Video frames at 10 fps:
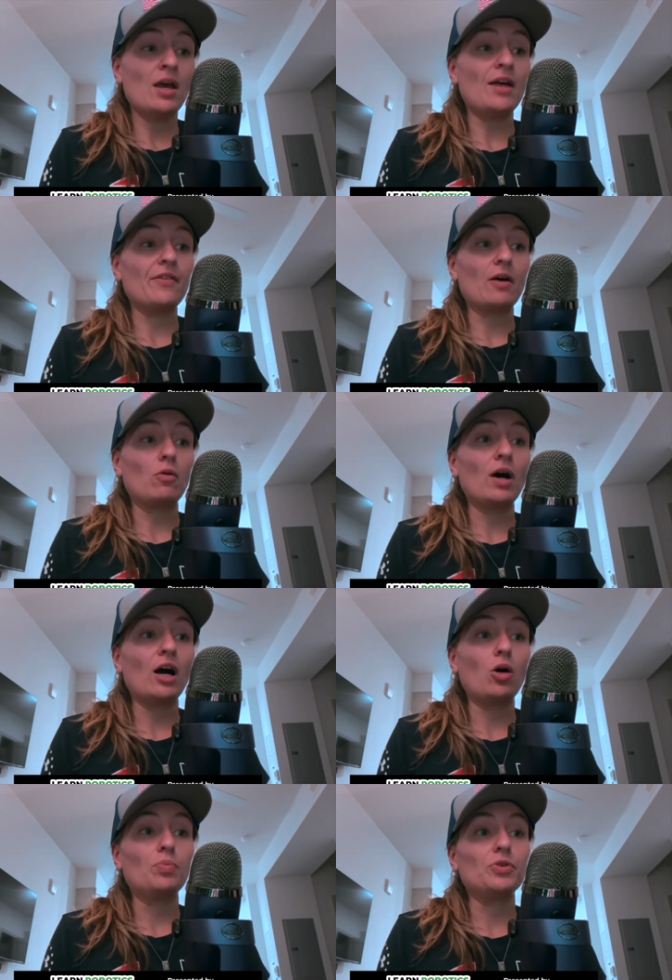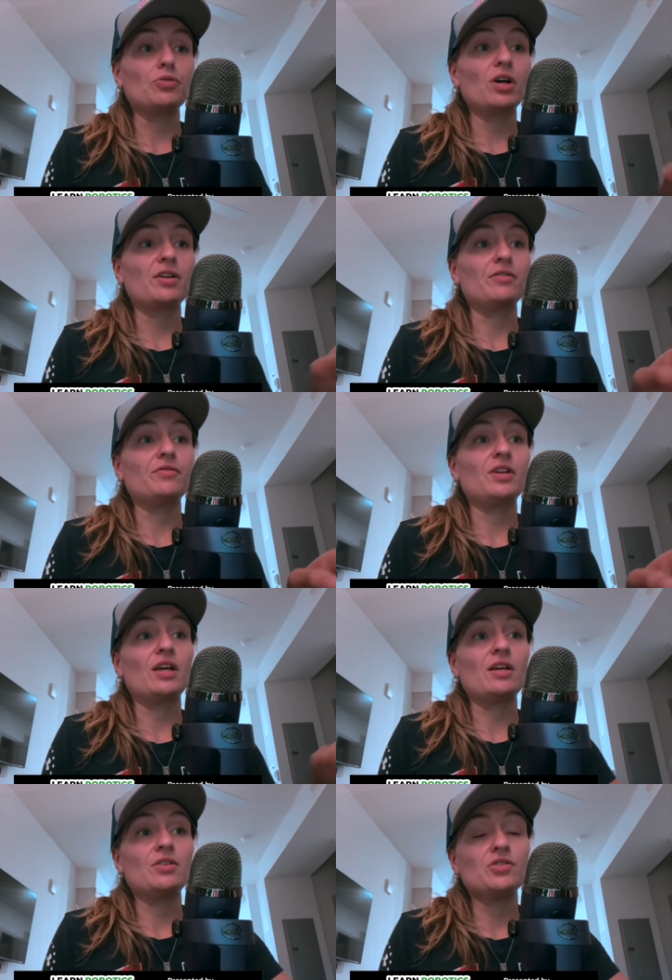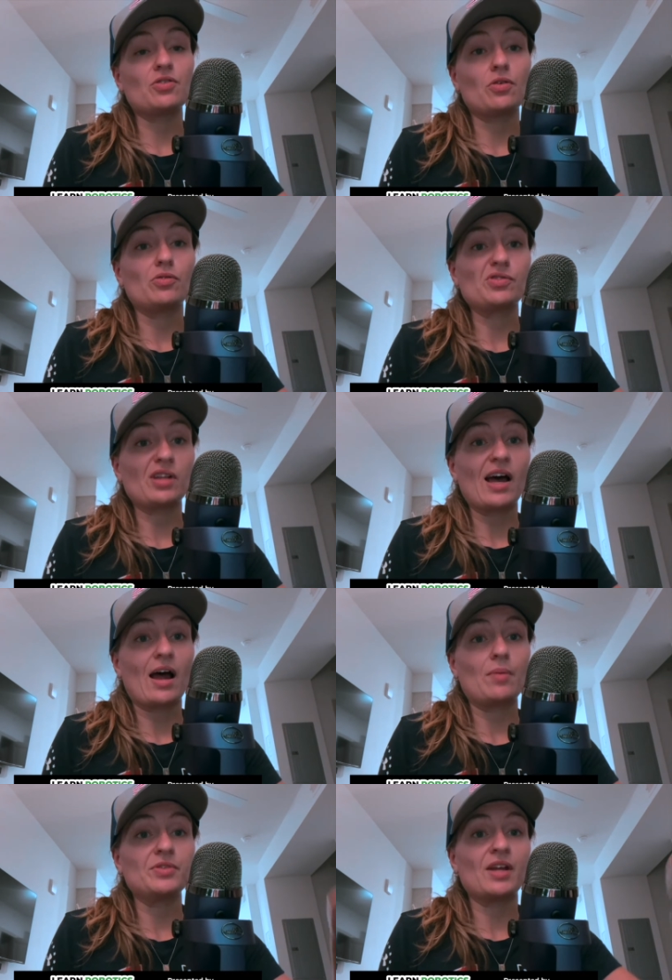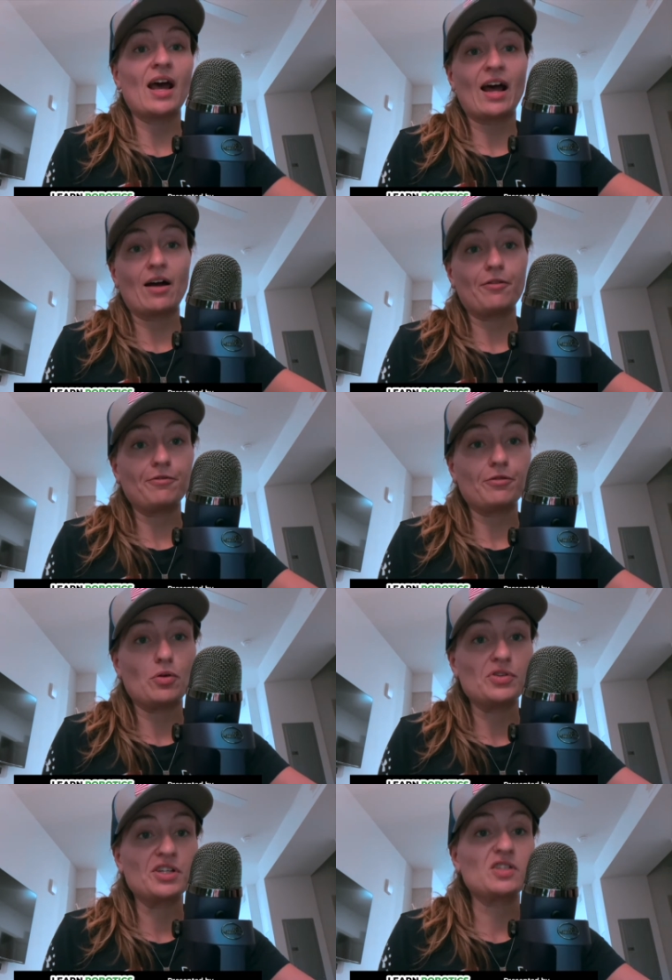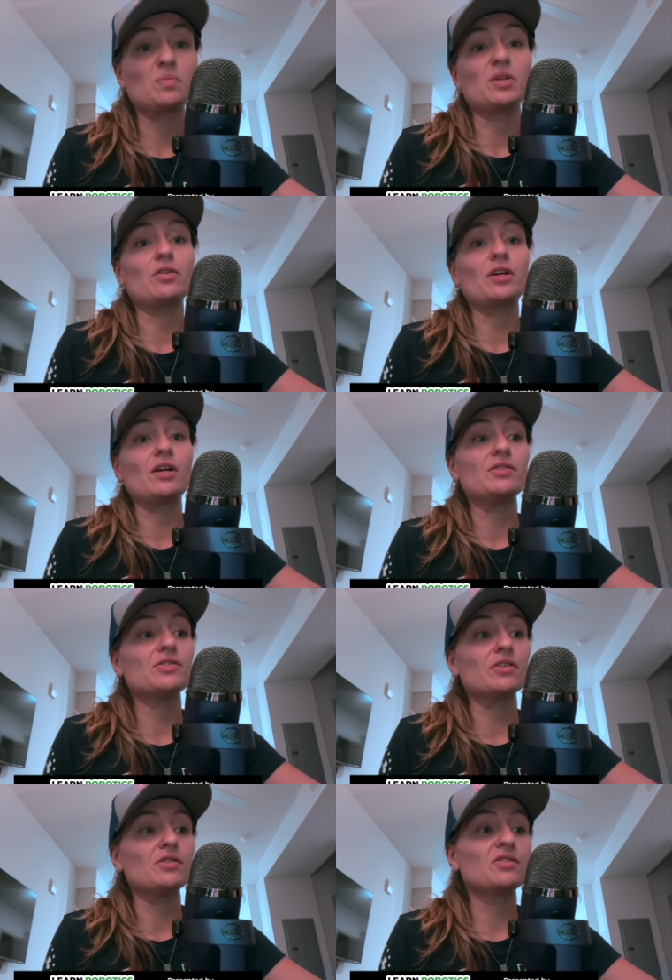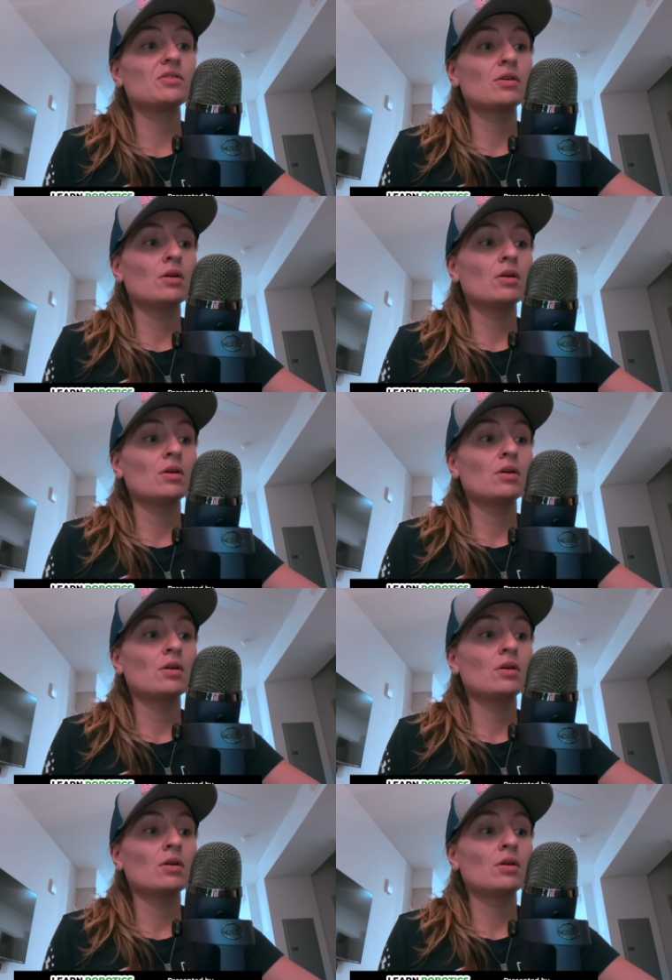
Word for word: and that will help you kind of get into those labs and have those experiences.